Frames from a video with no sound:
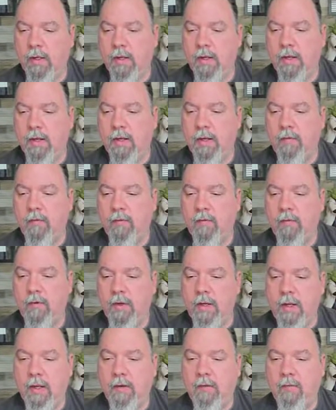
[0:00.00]
You
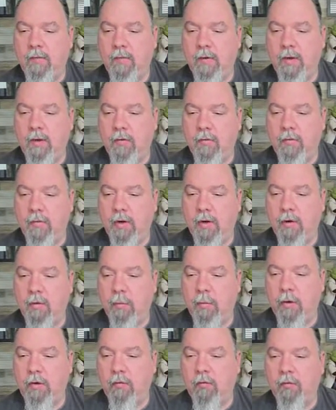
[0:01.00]
can't sell, share, or
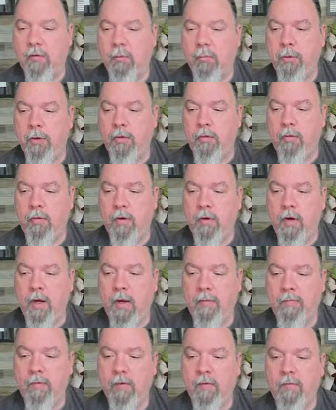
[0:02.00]
redistribute the
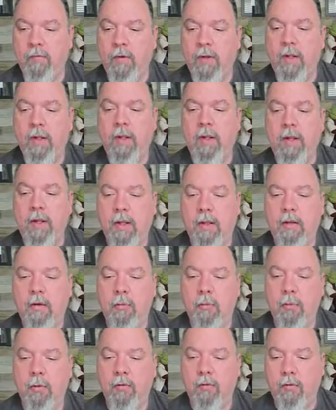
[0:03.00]
graphics in
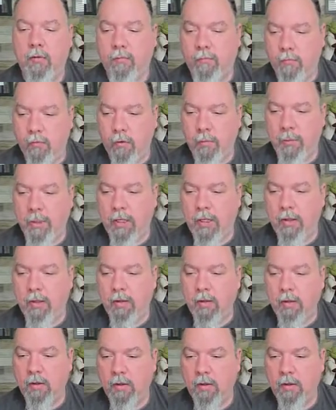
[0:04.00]
their original format.